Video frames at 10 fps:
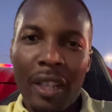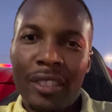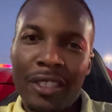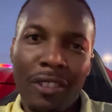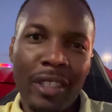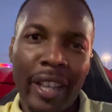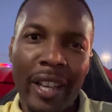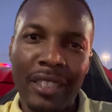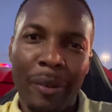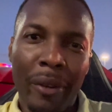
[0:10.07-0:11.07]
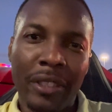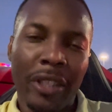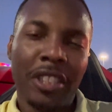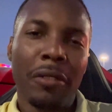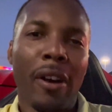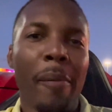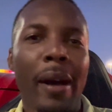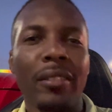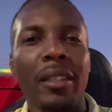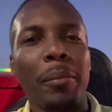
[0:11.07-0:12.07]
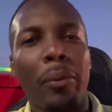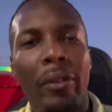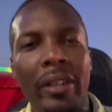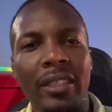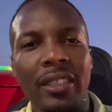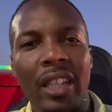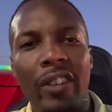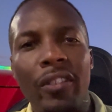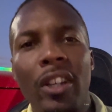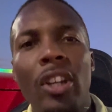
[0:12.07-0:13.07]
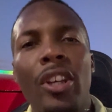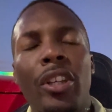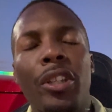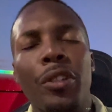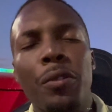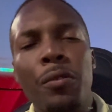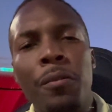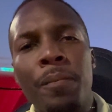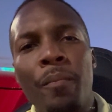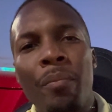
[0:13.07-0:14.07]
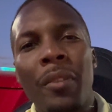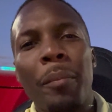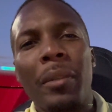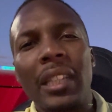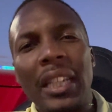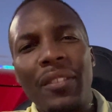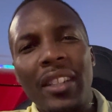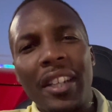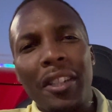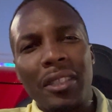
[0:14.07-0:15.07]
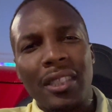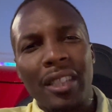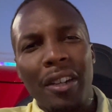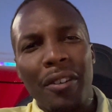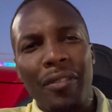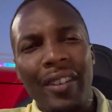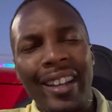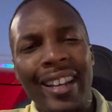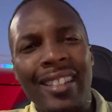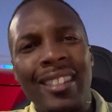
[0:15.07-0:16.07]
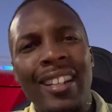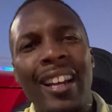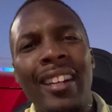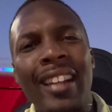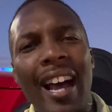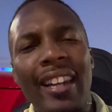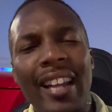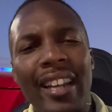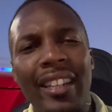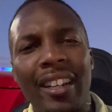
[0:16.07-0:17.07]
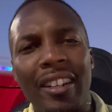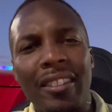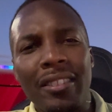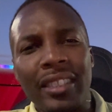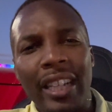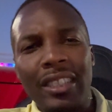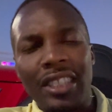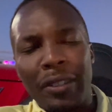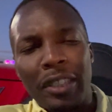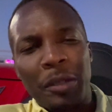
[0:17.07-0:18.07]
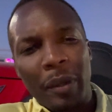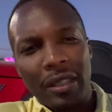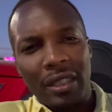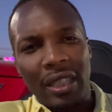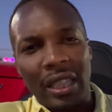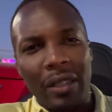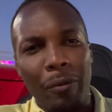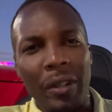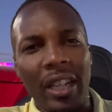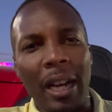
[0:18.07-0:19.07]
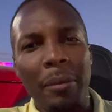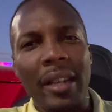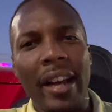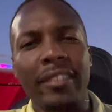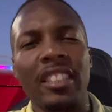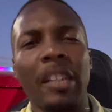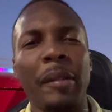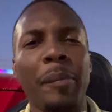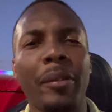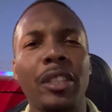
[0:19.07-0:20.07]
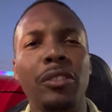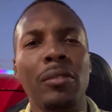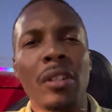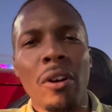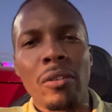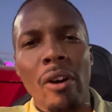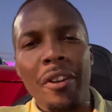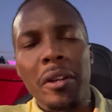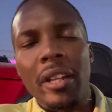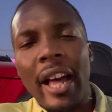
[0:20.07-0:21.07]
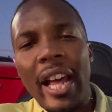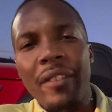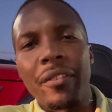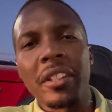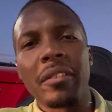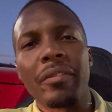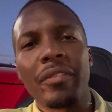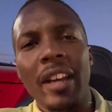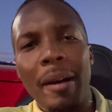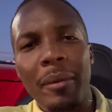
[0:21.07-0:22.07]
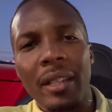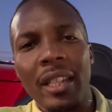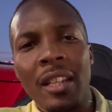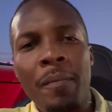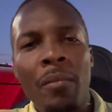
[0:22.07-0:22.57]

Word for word: So yes, I want to talk to you all about the importance of you believing in yourself and not letting others get to you, especially when it comes down to the people that you know all your life or your family.